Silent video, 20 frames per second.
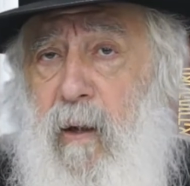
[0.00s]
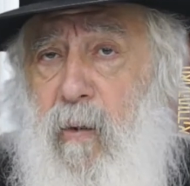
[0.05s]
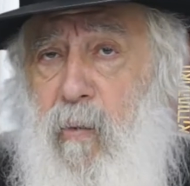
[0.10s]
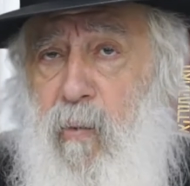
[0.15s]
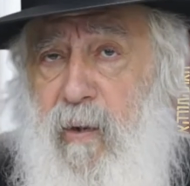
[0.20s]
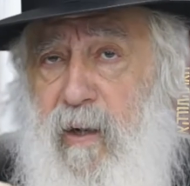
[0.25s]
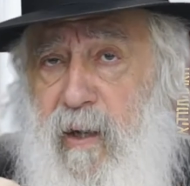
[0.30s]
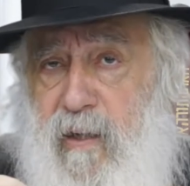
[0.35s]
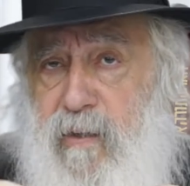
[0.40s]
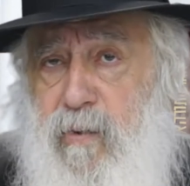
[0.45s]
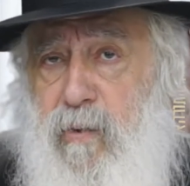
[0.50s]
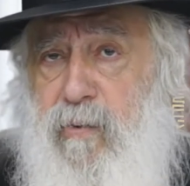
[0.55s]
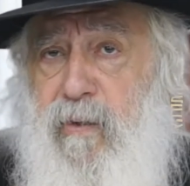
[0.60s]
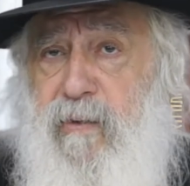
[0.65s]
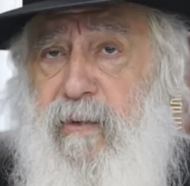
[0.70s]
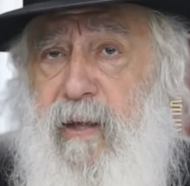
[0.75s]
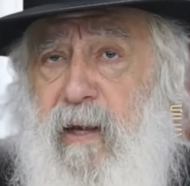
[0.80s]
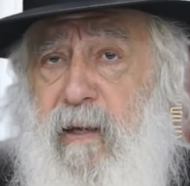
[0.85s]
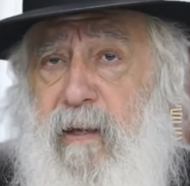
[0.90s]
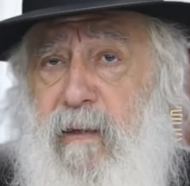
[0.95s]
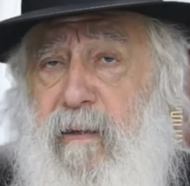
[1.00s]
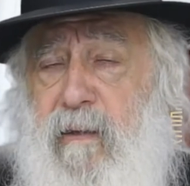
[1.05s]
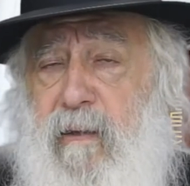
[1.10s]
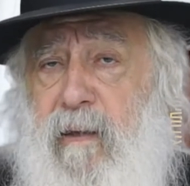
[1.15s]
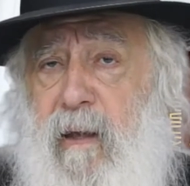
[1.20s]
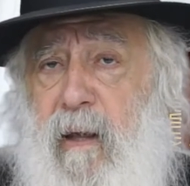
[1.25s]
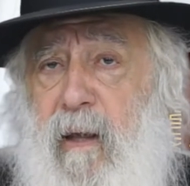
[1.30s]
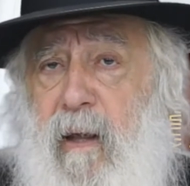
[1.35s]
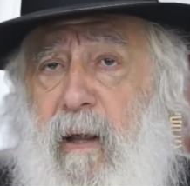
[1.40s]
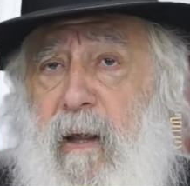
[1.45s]
When I saw the talit,
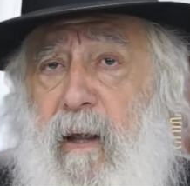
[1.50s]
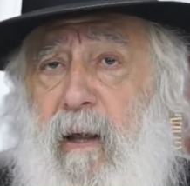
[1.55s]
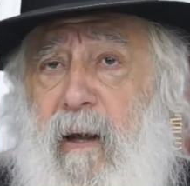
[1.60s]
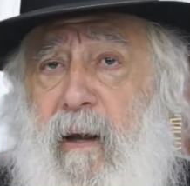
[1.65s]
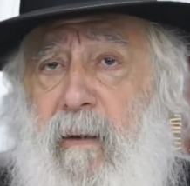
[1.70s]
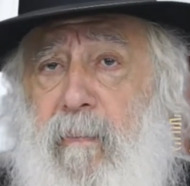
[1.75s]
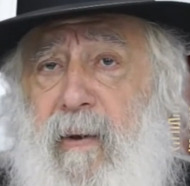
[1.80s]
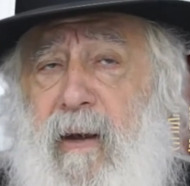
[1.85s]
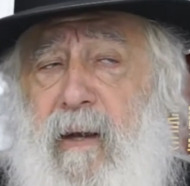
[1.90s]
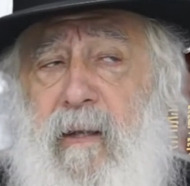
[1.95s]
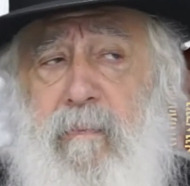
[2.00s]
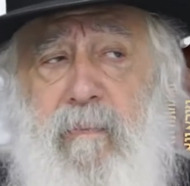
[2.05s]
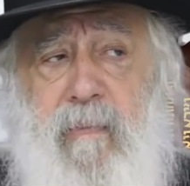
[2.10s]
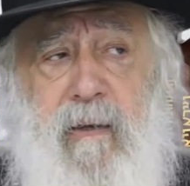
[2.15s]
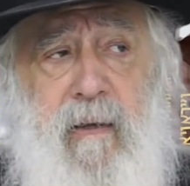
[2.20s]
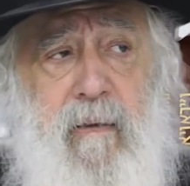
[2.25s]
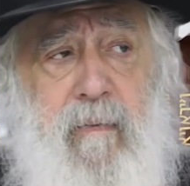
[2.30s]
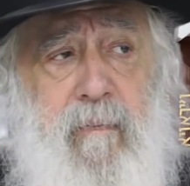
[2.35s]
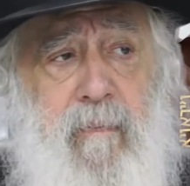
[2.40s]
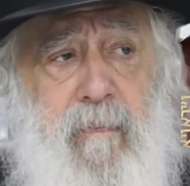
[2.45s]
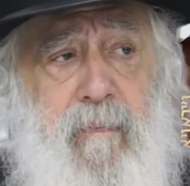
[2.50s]
it reminded me